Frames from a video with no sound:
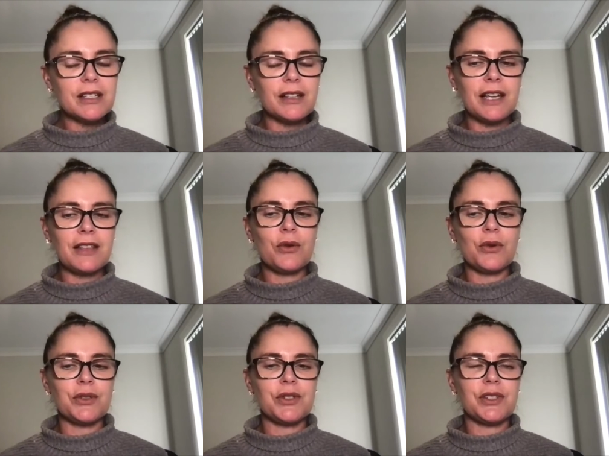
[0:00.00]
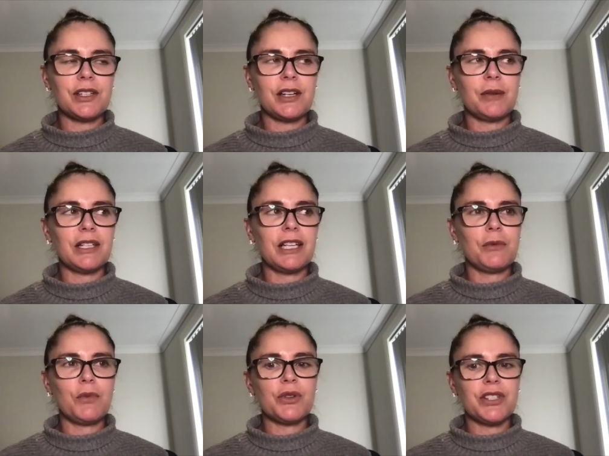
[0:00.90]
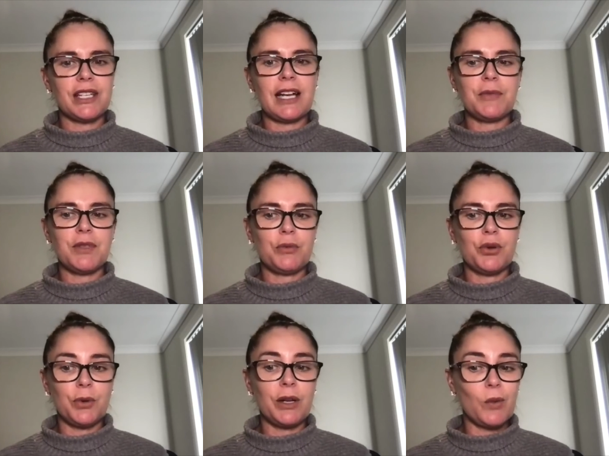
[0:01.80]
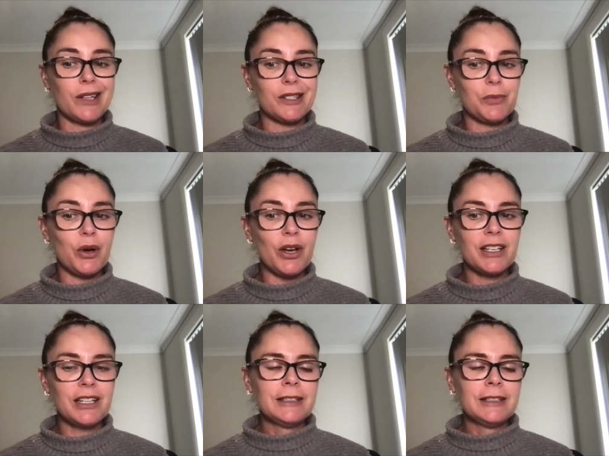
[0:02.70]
So they're the horses that I believe are more set up to poo in one spot.